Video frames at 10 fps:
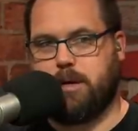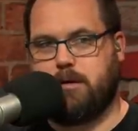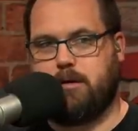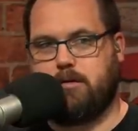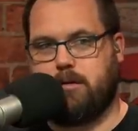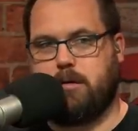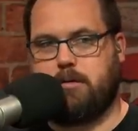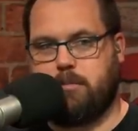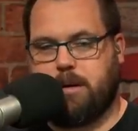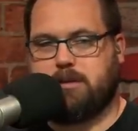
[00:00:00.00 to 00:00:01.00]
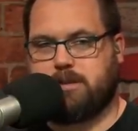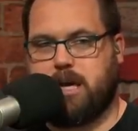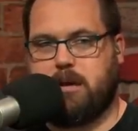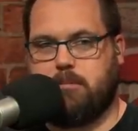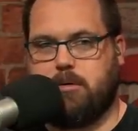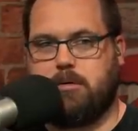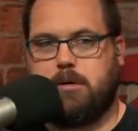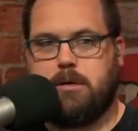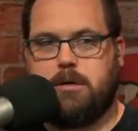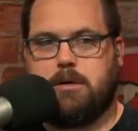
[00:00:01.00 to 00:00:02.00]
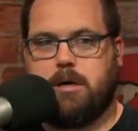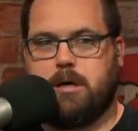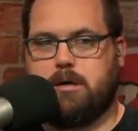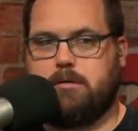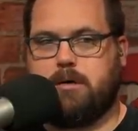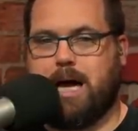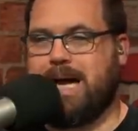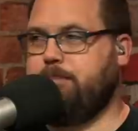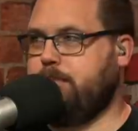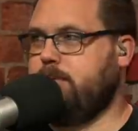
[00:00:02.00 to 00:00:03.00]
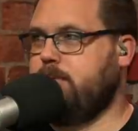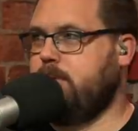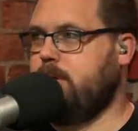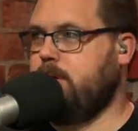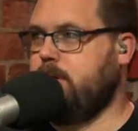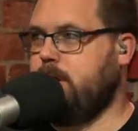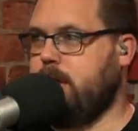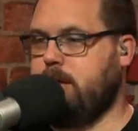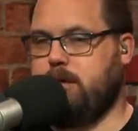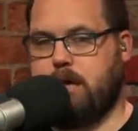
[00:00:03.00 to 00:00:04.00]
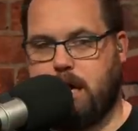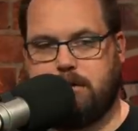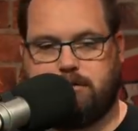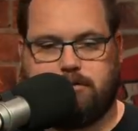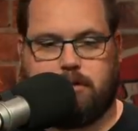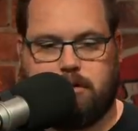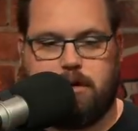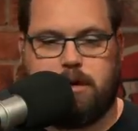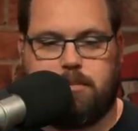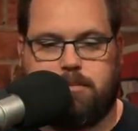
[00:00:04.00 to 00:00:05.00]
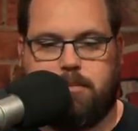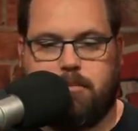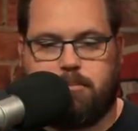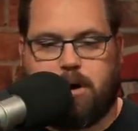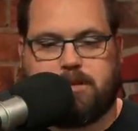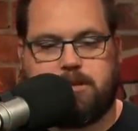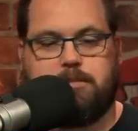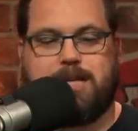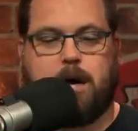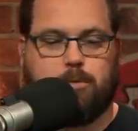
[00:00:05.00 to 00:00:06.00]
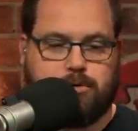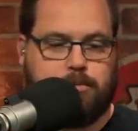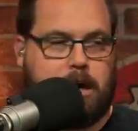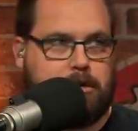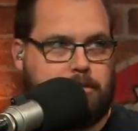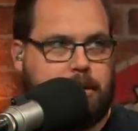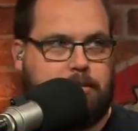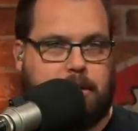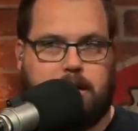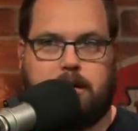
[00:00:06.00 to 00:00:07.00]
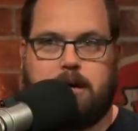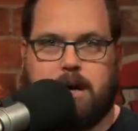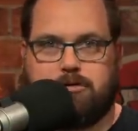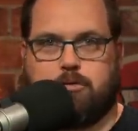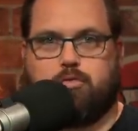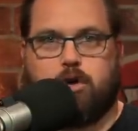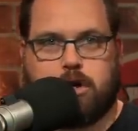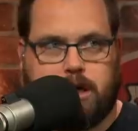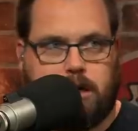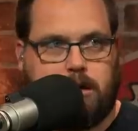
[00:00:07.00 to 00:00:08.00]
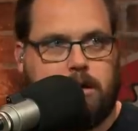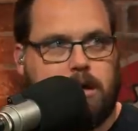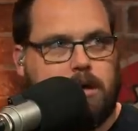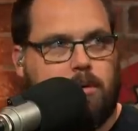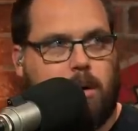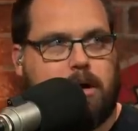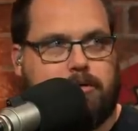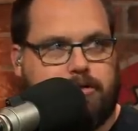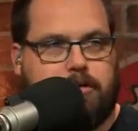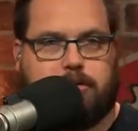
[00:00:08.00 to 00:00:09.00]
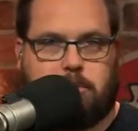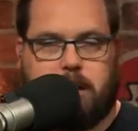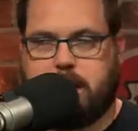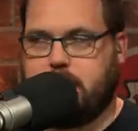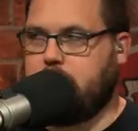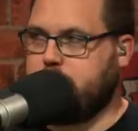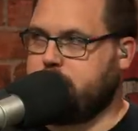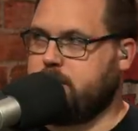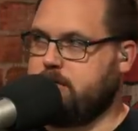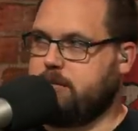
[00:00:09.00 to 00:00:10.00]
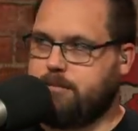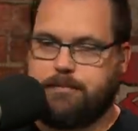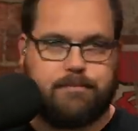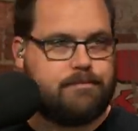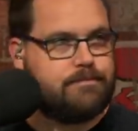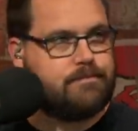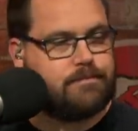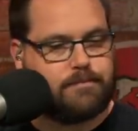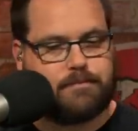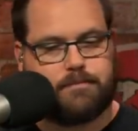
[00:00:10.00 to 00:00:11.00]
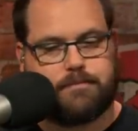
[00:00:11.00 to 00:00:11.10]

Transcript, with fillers: but the Parris Campbell hype has certainly brought some doubt to Michael Pittman as a rookie wide receiver breaking out this season. All right, I'm